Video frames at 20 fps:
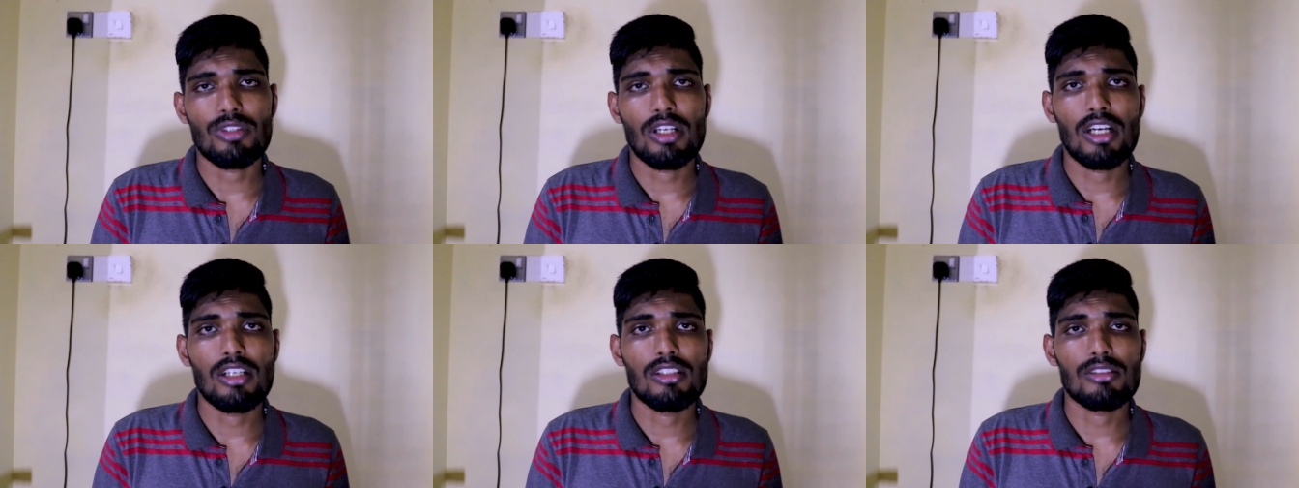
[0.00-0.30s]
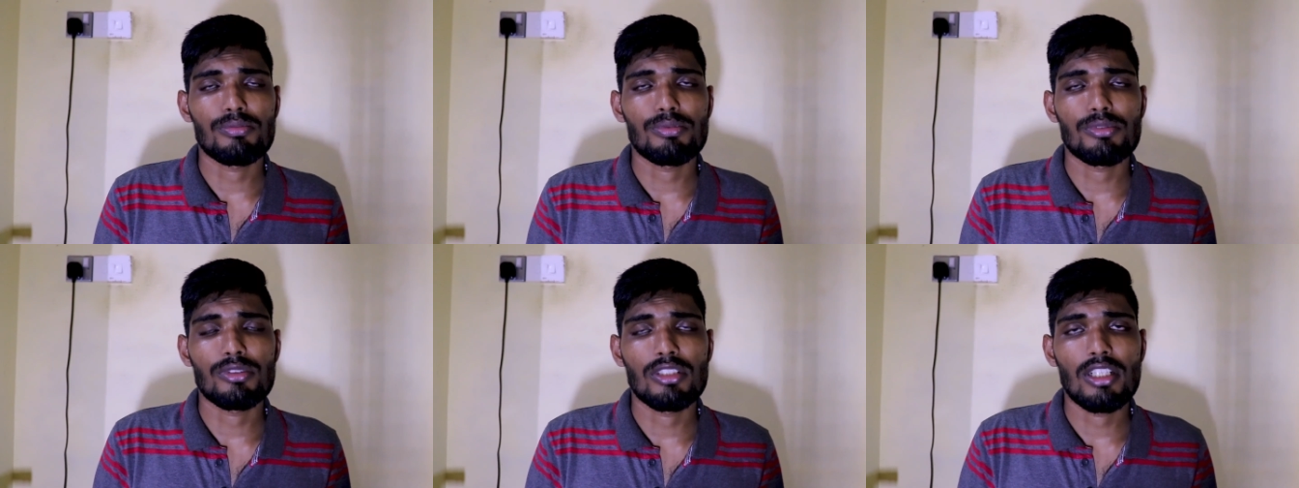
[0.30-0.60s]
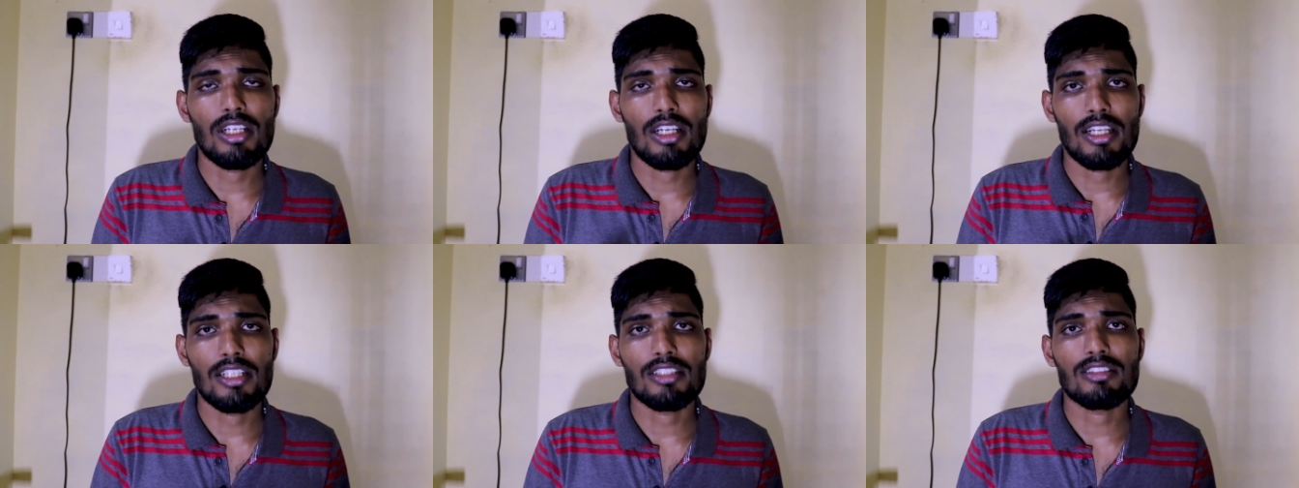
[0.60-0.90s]
I'll put
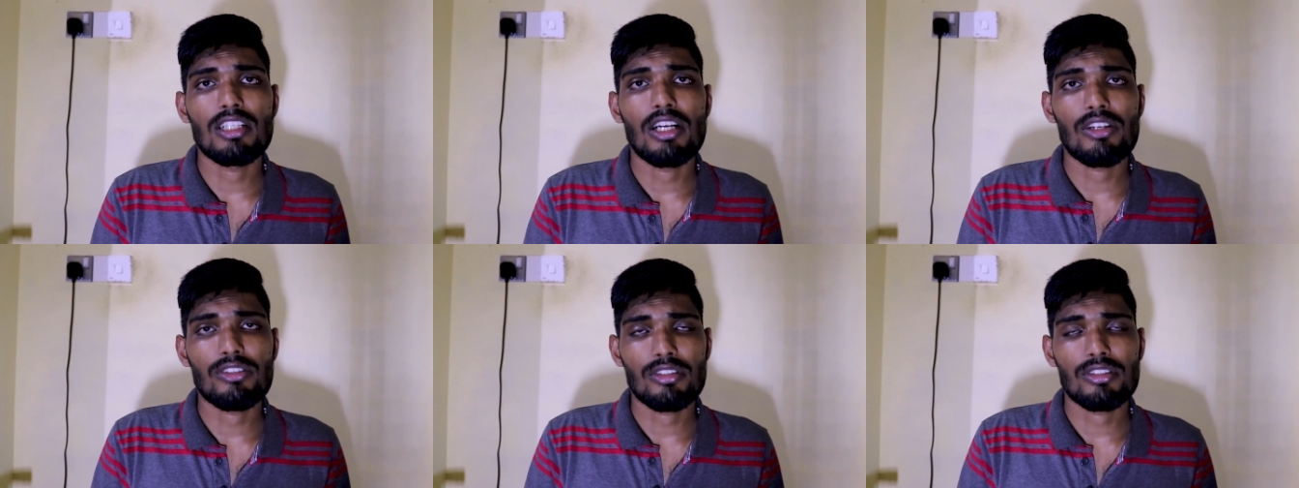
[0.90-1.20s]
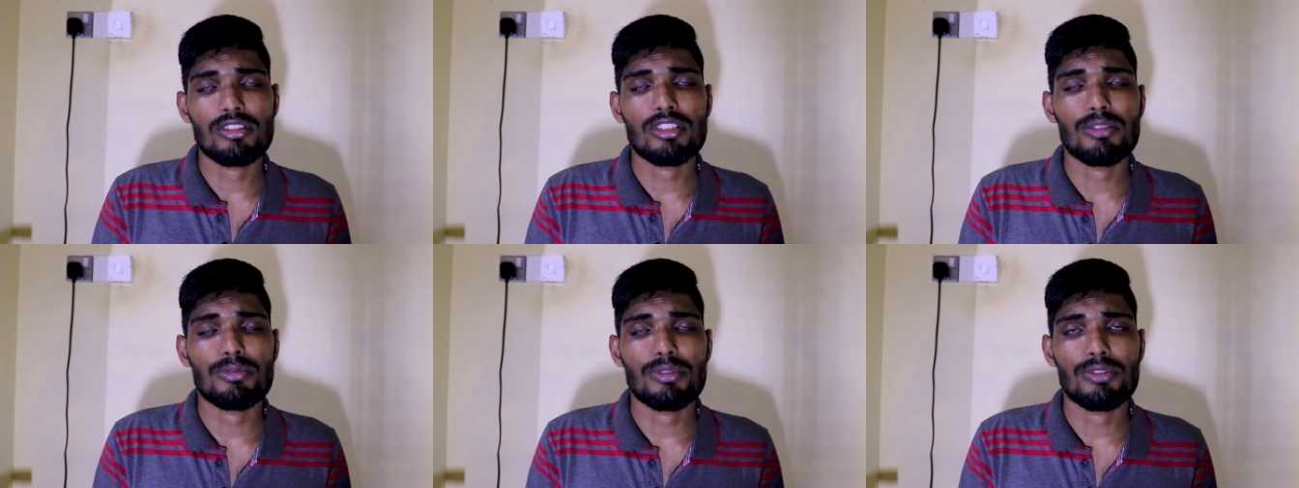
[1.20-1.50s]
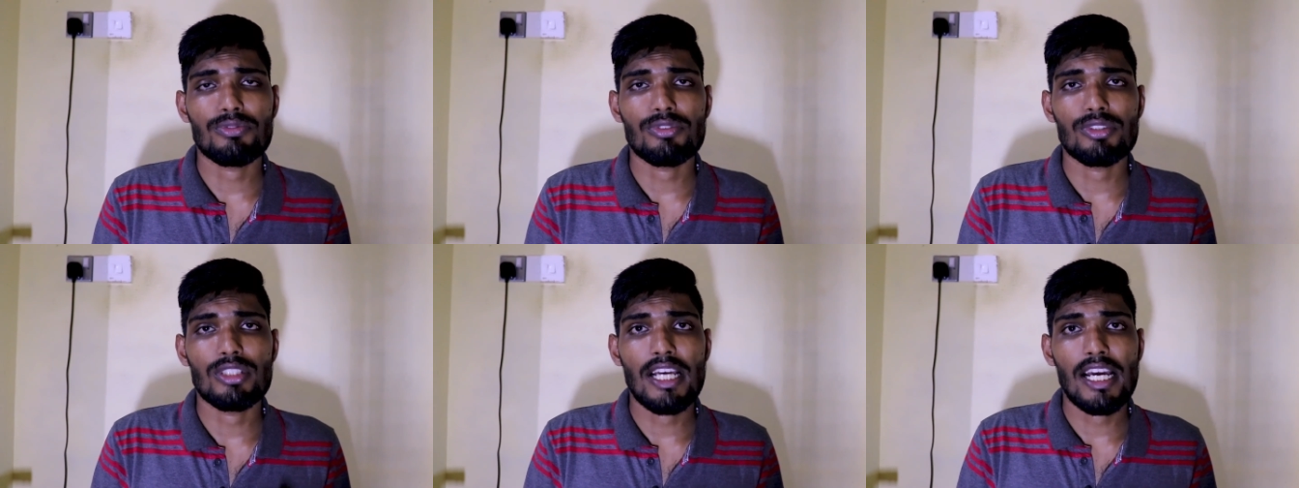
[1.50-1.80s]
the links down in the
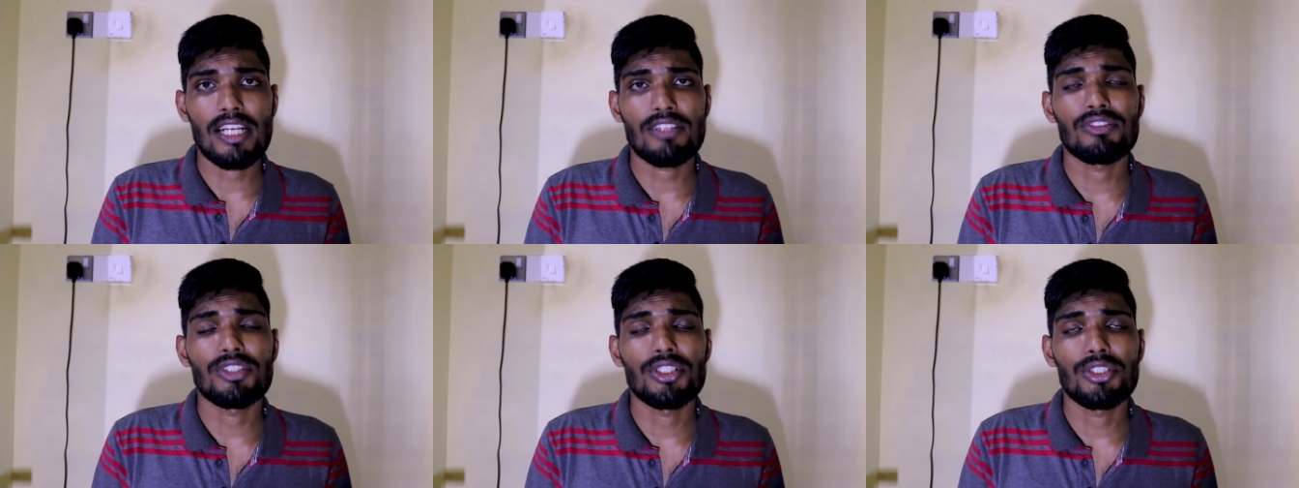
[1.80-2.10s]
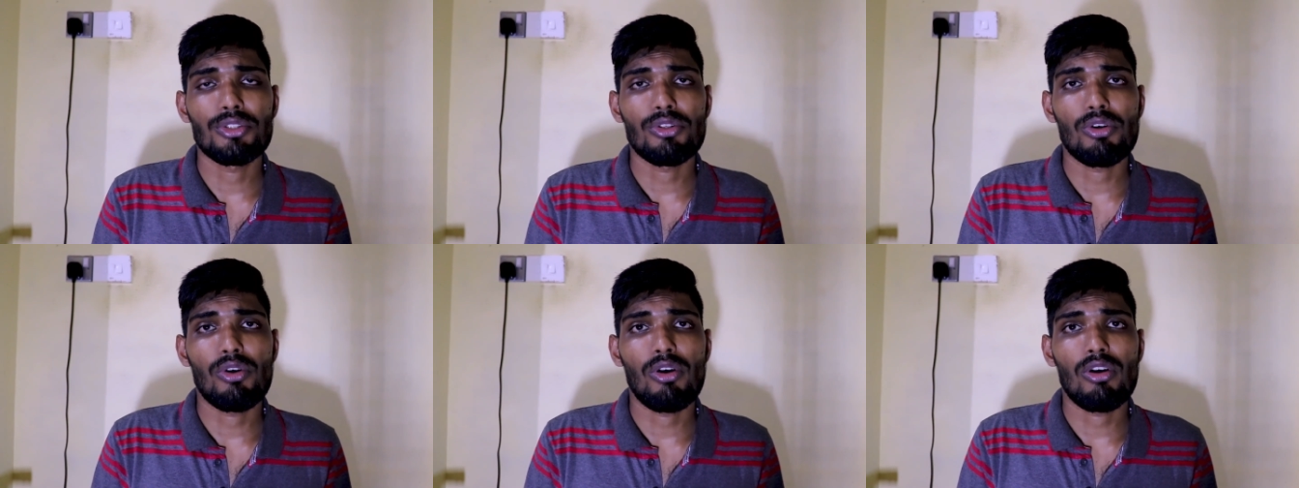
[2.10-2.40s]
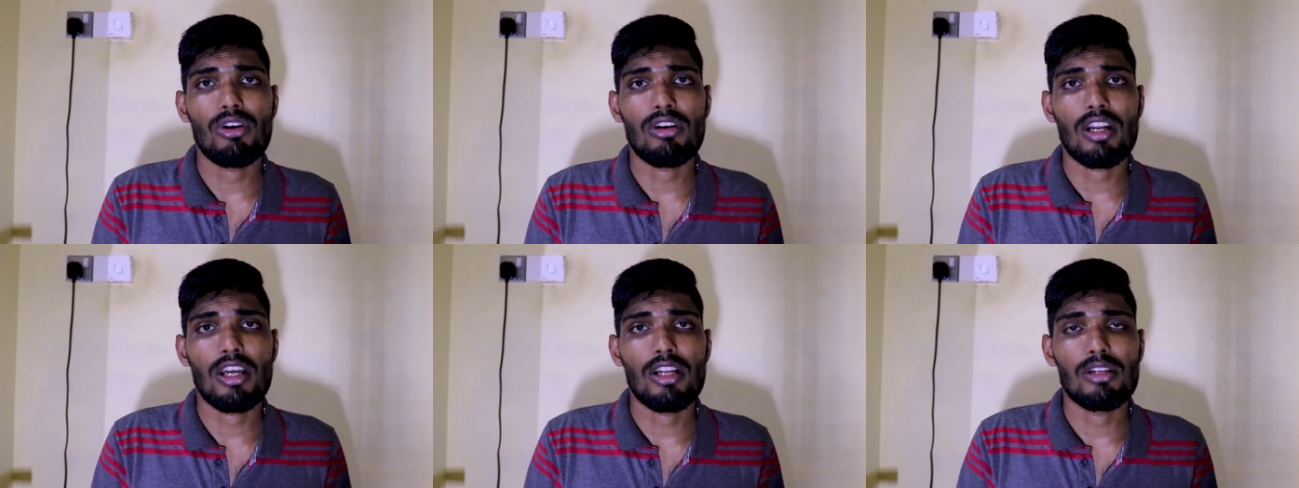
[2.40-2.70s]
description for that video
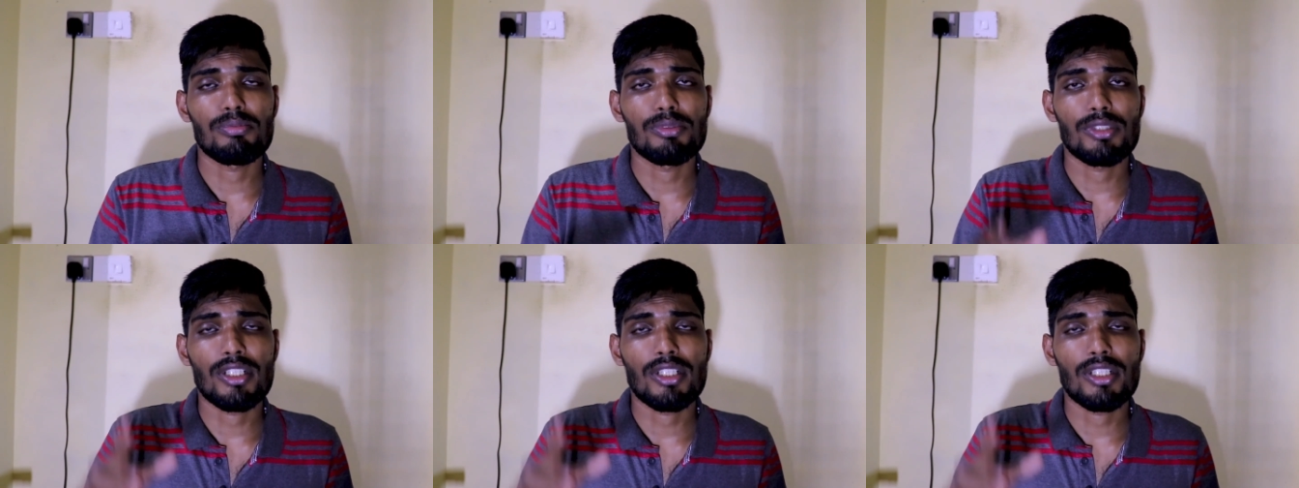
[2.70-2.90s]
or I'll